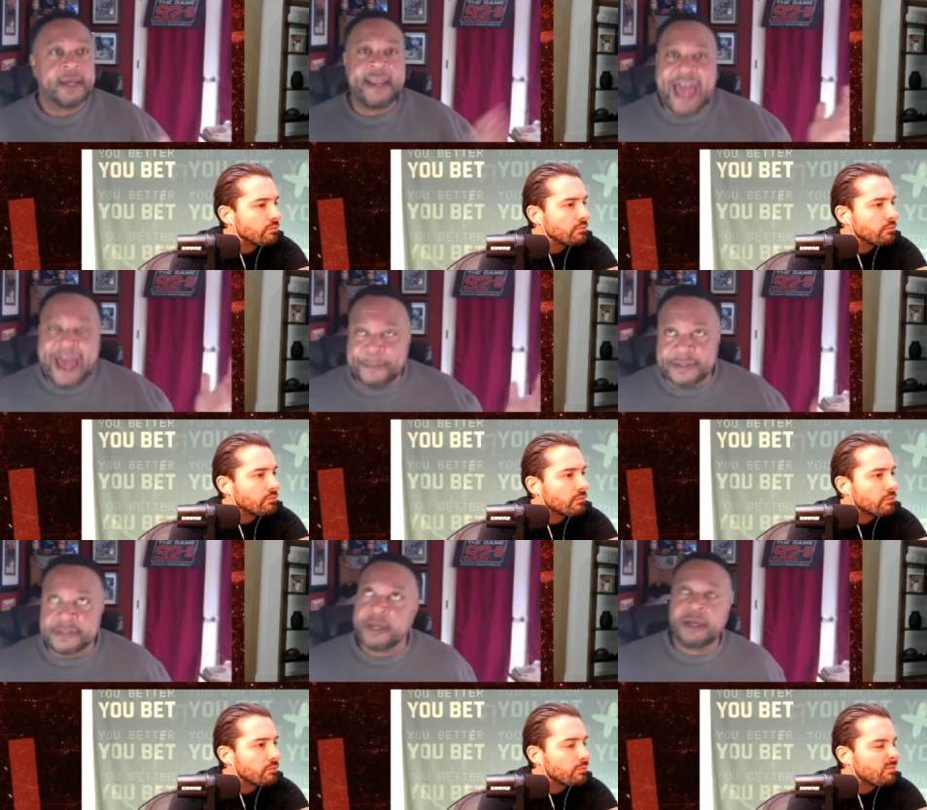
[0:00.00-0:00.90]
Speaker 1: it
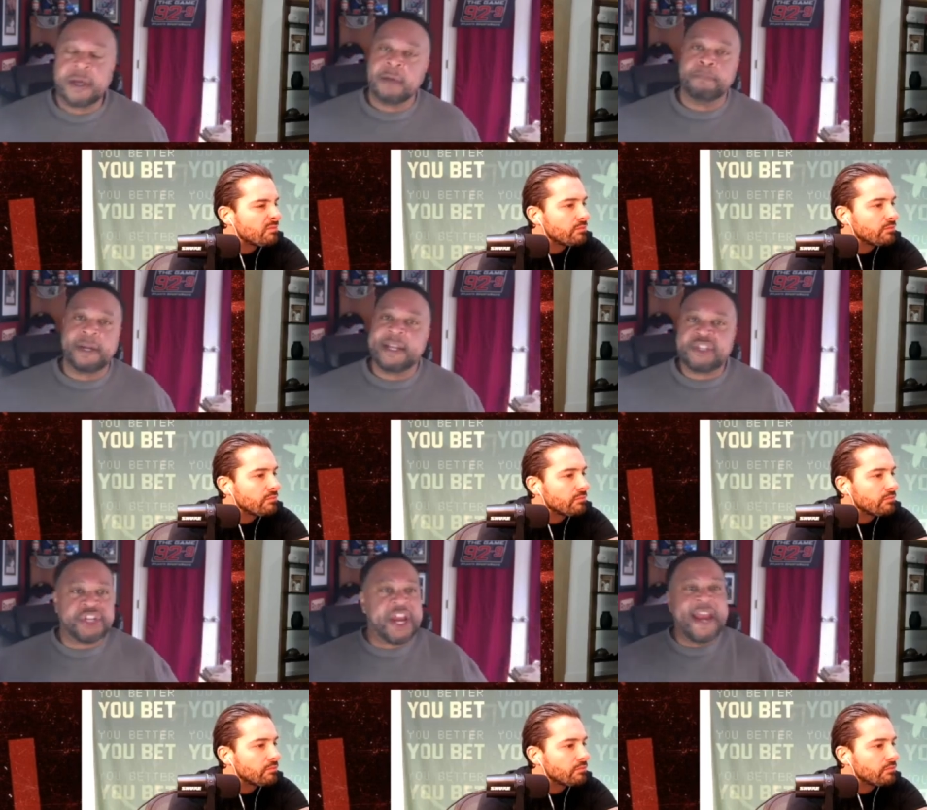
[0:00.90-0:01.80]
happens. Mm-hmm. But it
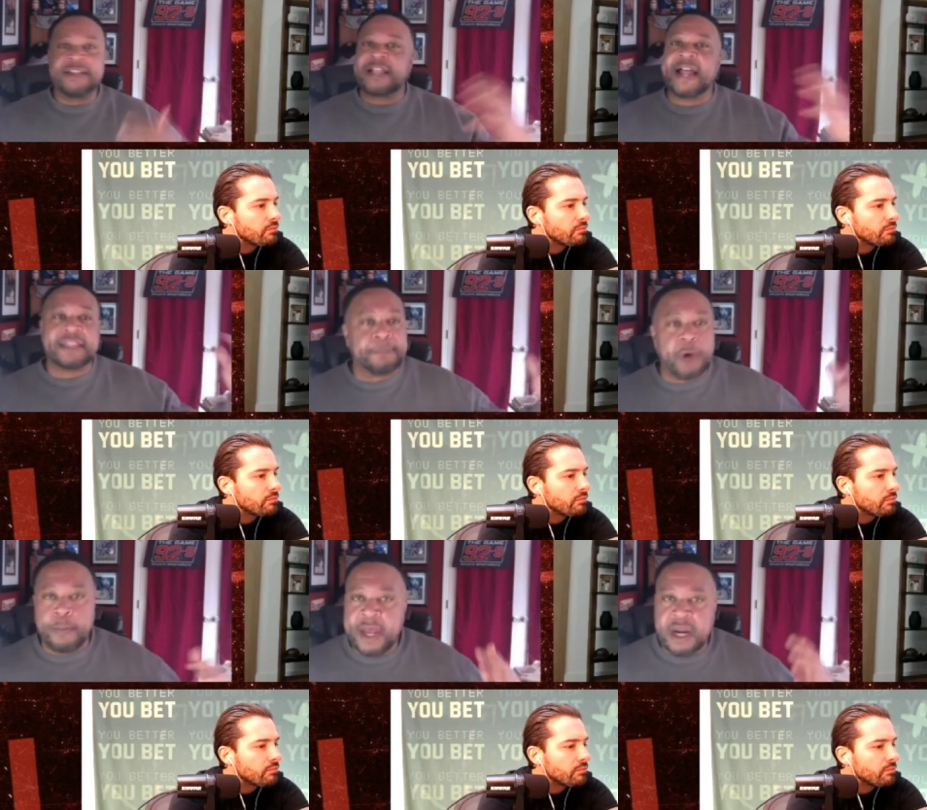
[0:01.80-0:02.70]
changed like the
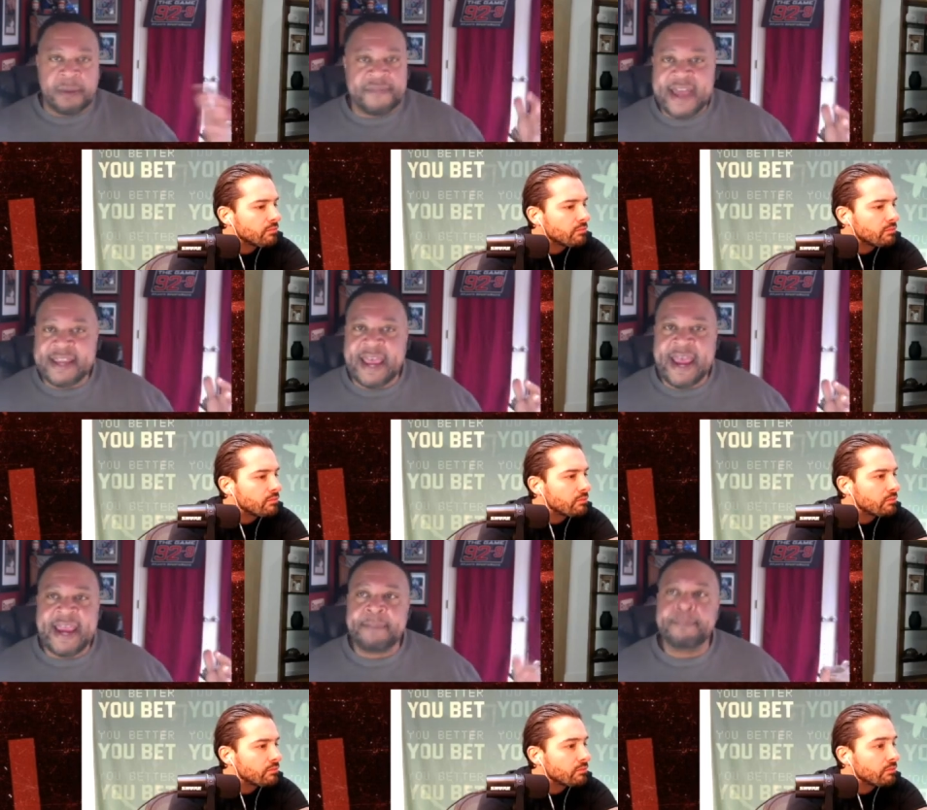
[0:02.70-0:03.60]
momentum of that
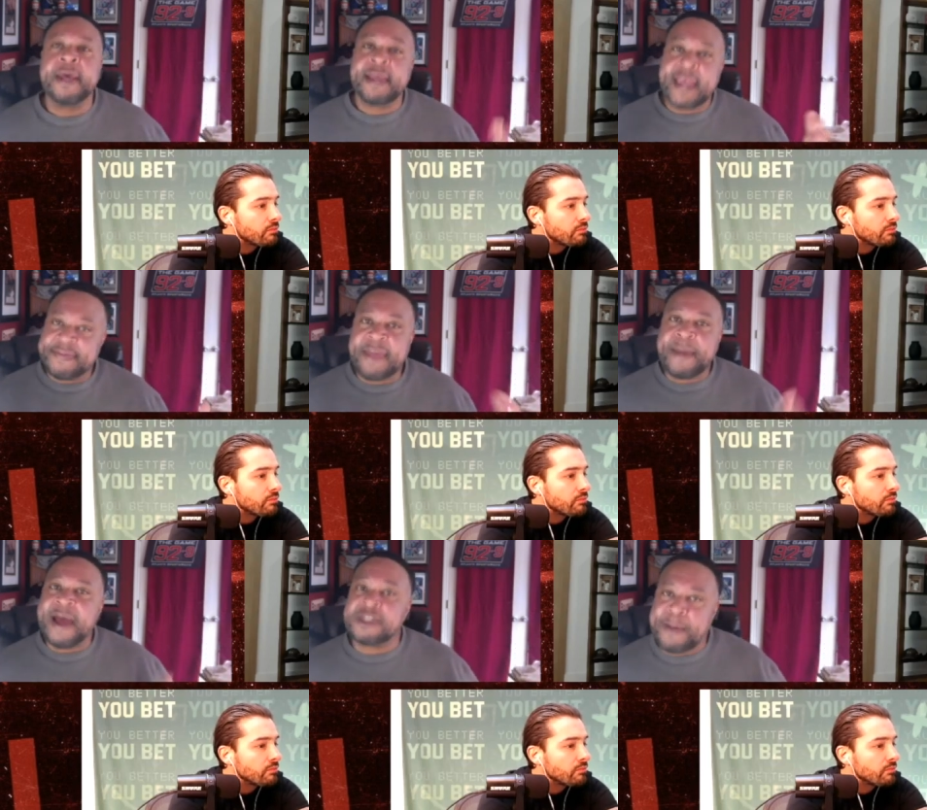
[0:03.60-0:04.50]
game. Can they
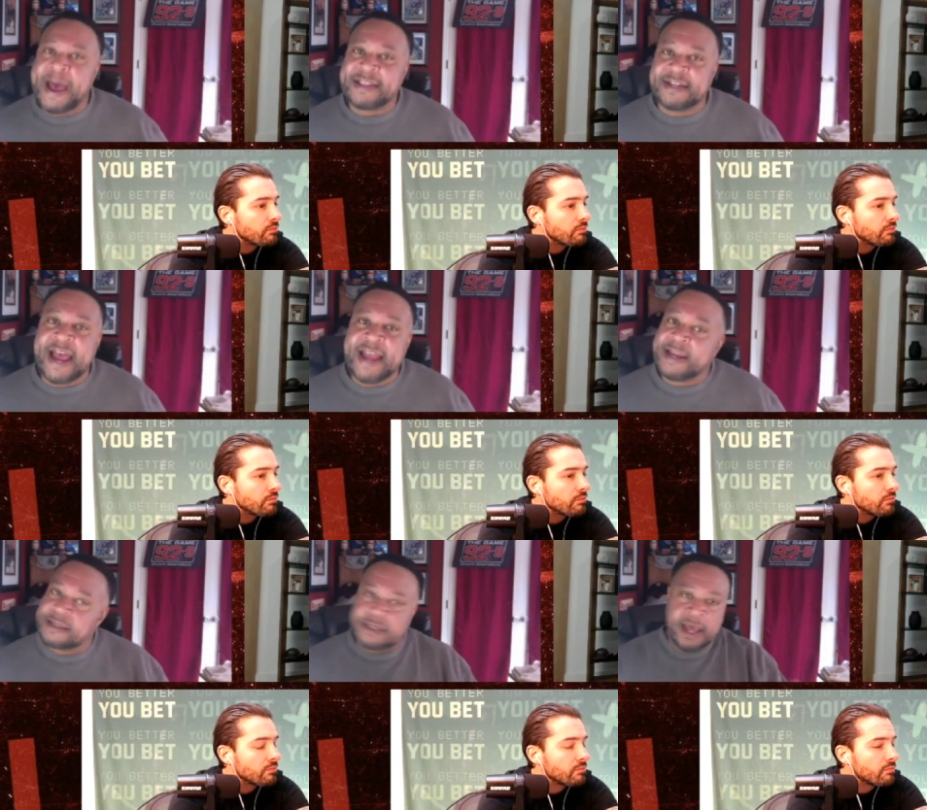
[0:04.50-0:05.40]
bounce back tonight?
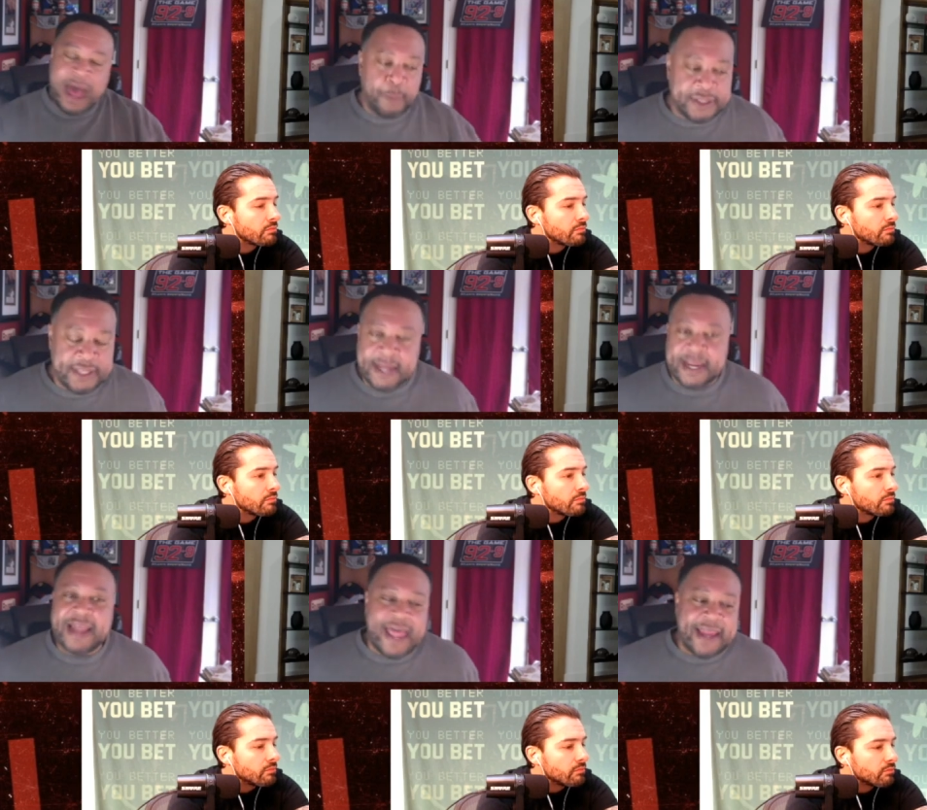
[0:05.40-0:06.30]
Because I'm with Nick.
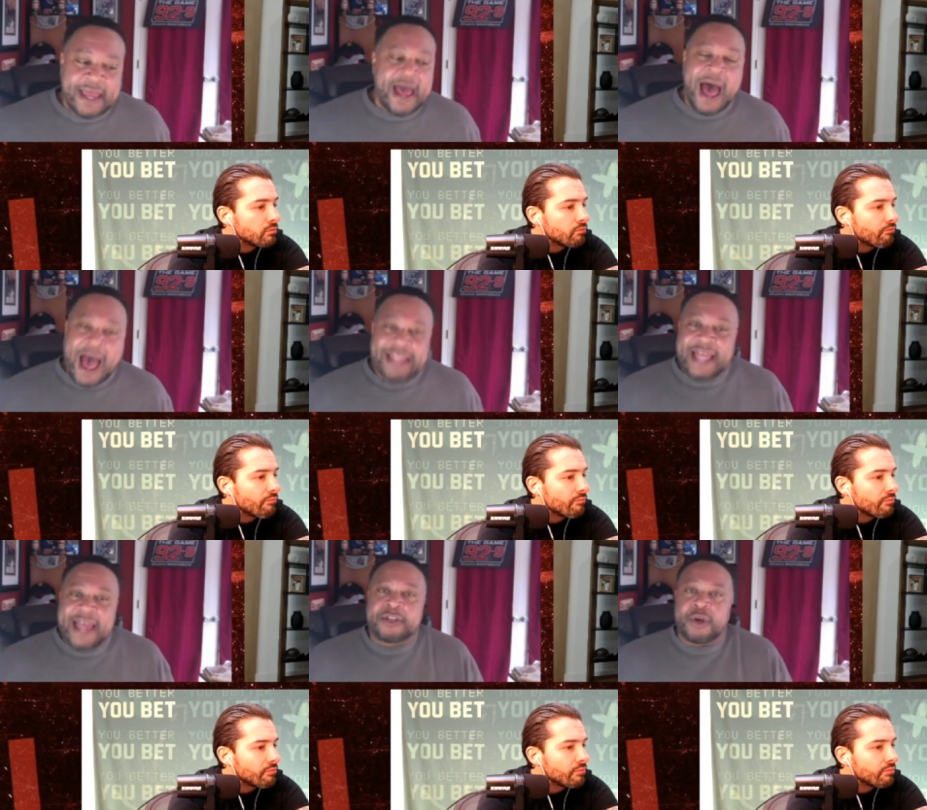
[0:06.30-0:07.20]
I like I
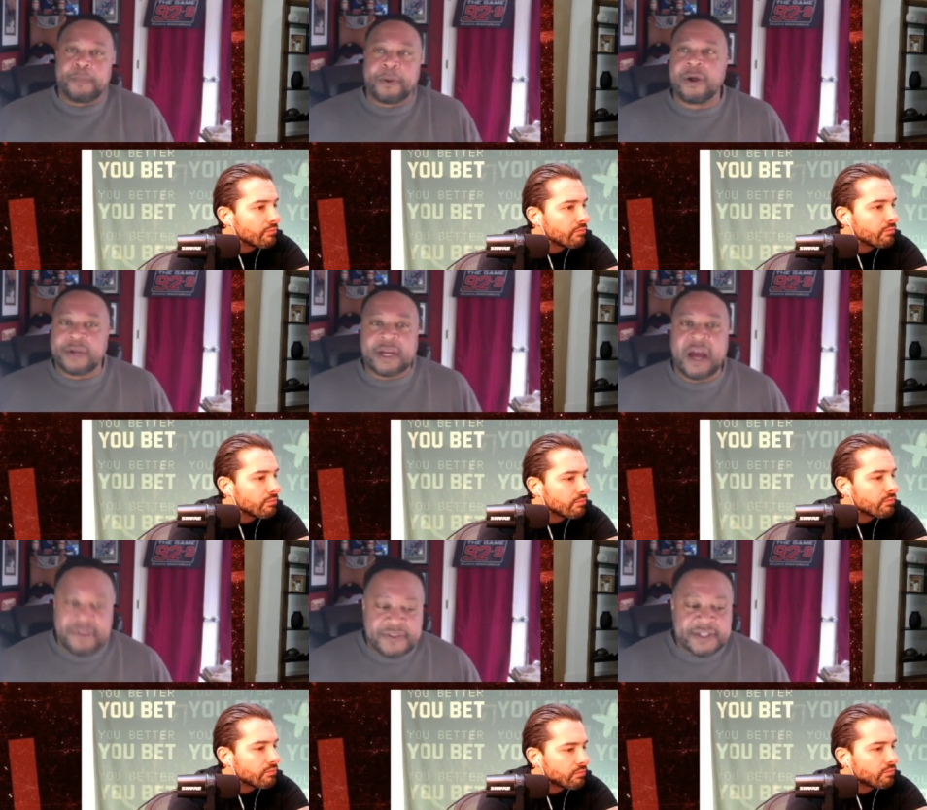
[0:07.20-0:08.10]
like Joe Burrow to
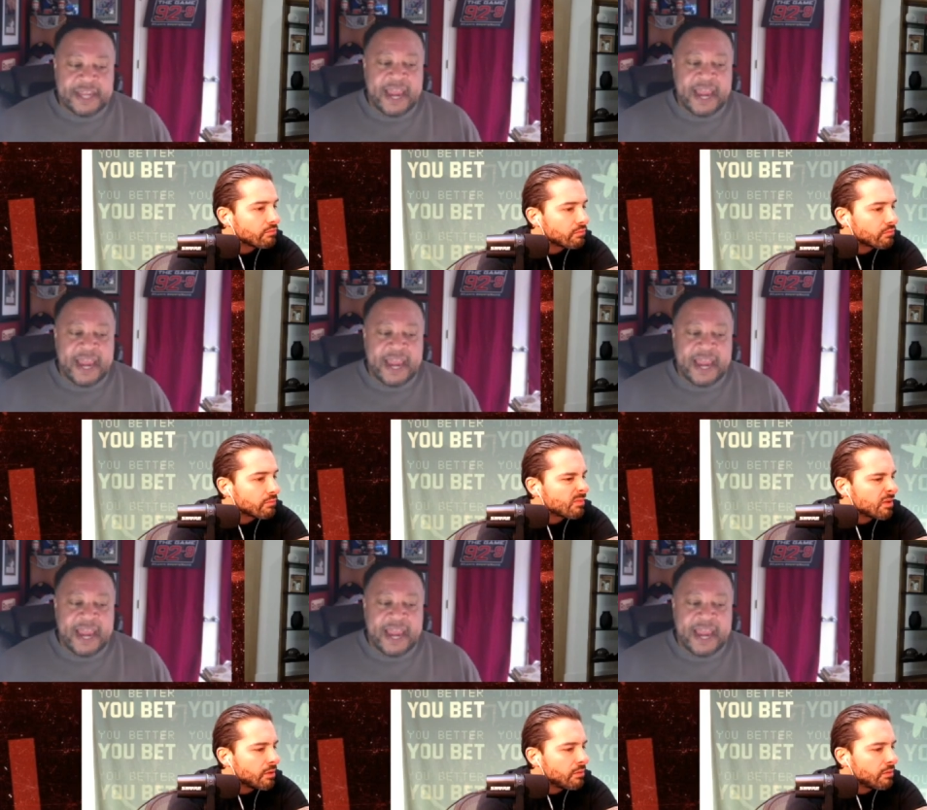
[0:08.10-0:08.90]
cover this game from a gambling